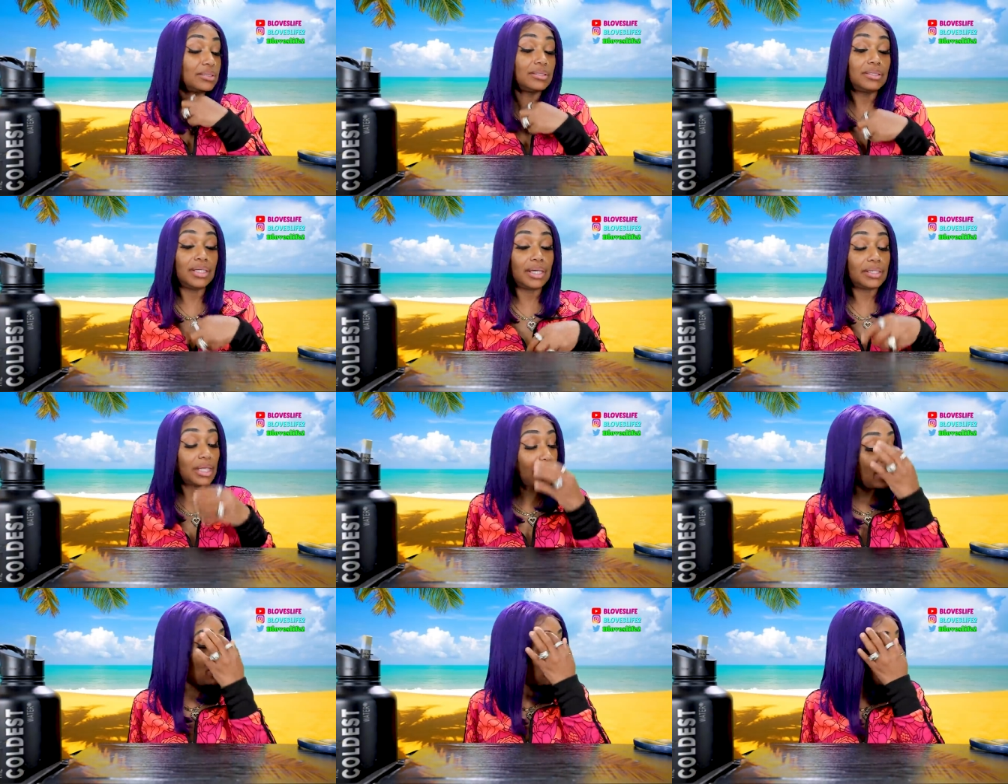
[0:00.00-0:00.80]
Then
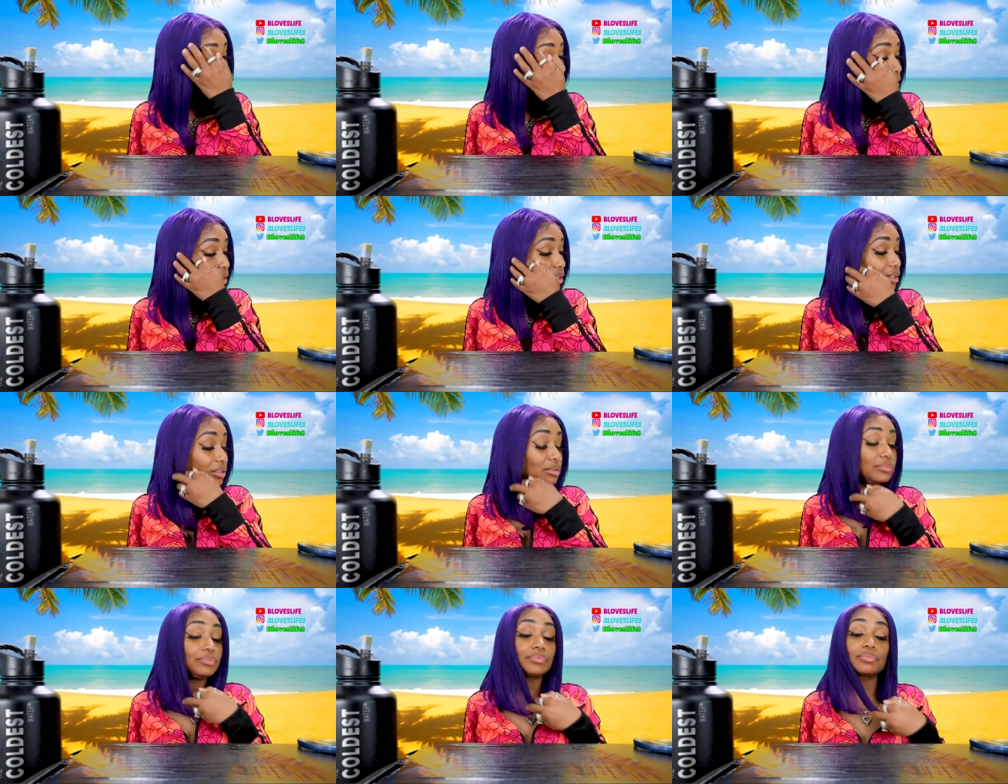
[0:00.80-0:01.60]
they
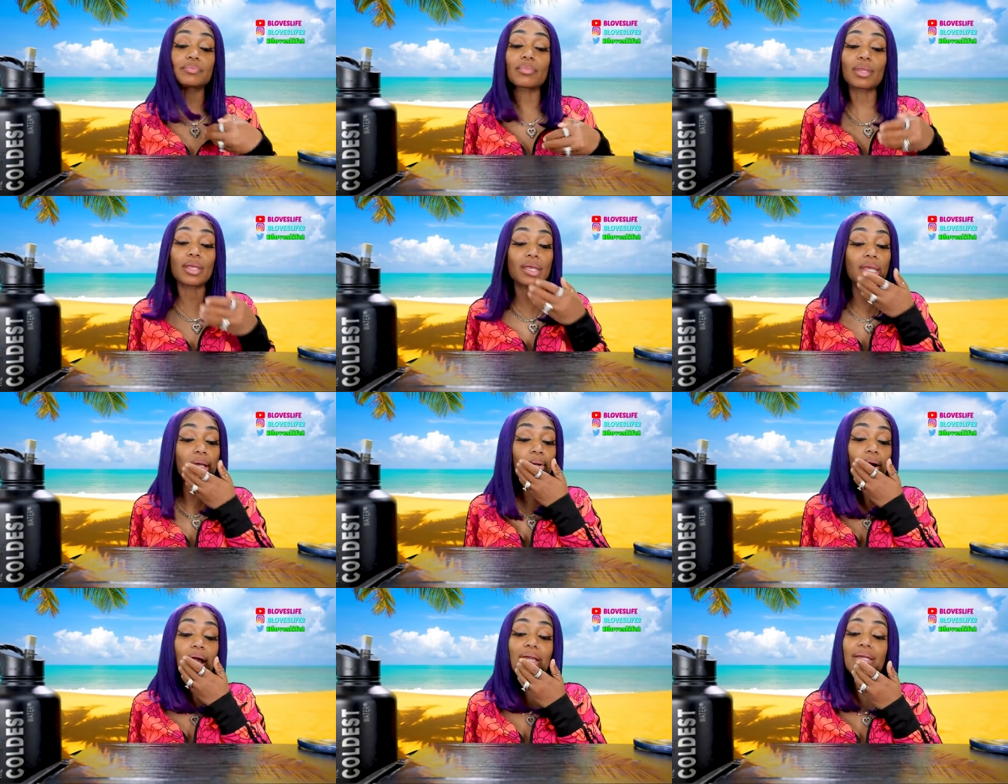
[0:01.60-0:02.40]
on, um, they
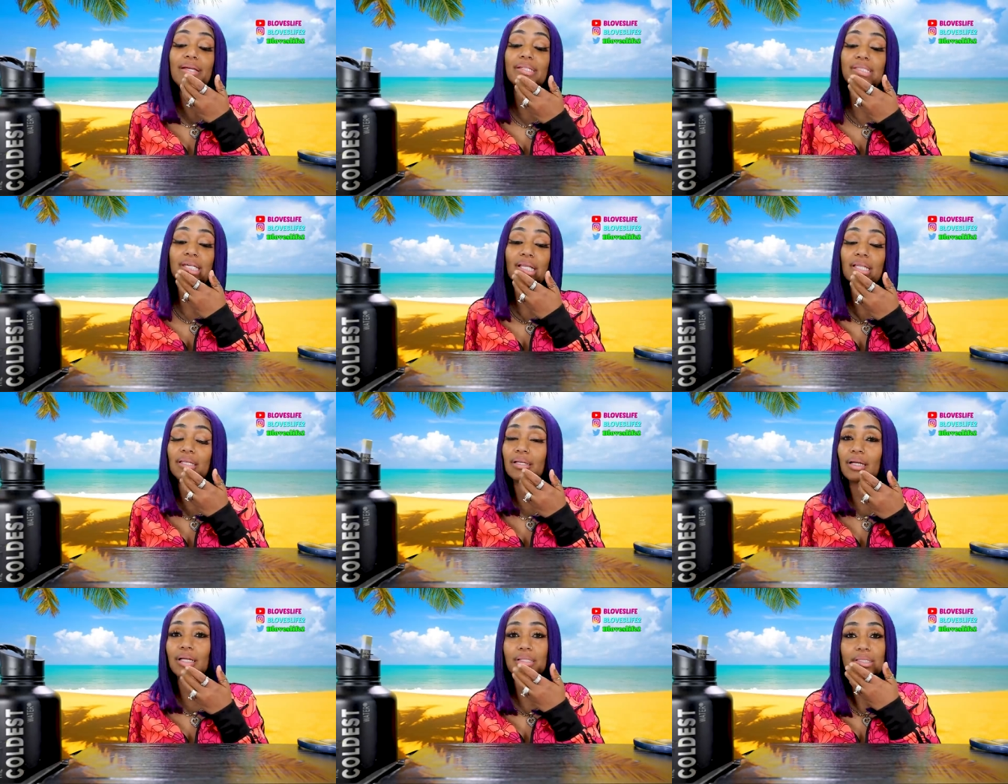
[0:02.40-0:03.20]
right here tickling.
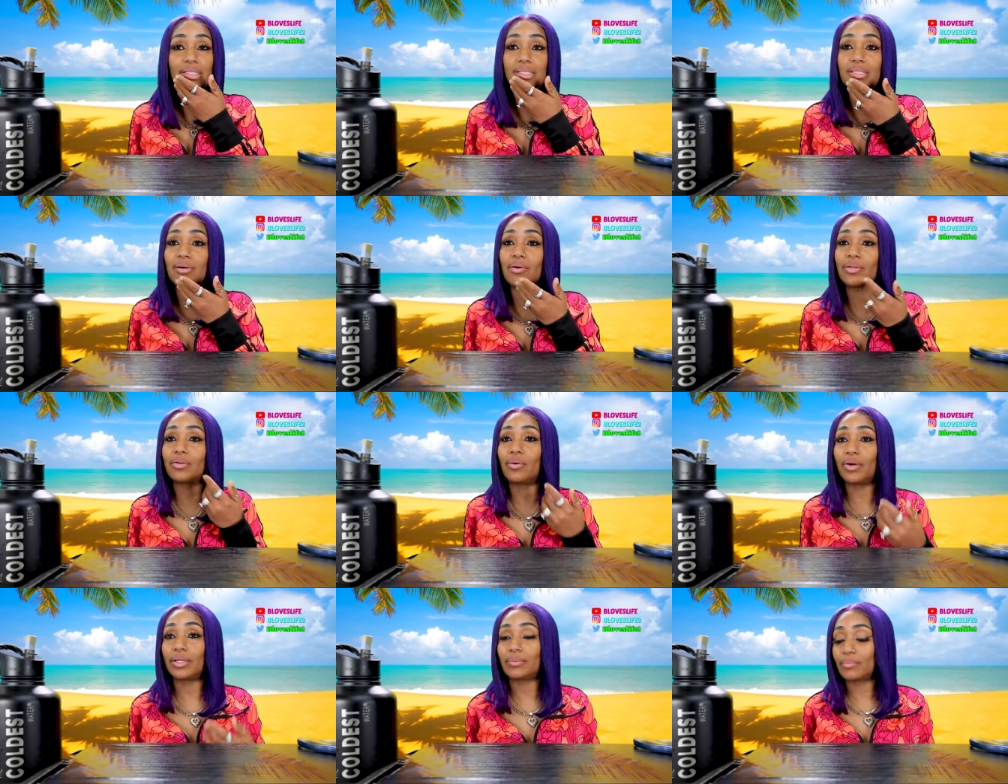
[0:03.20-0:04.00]
Oh, just so
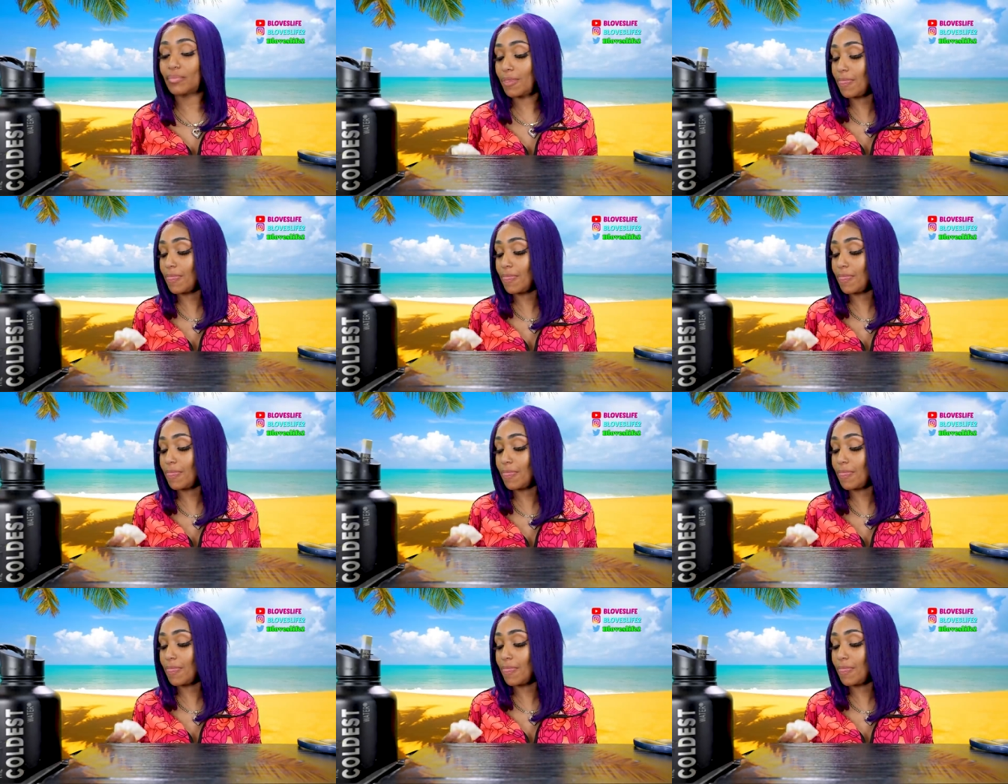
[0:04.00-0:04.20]
annoying.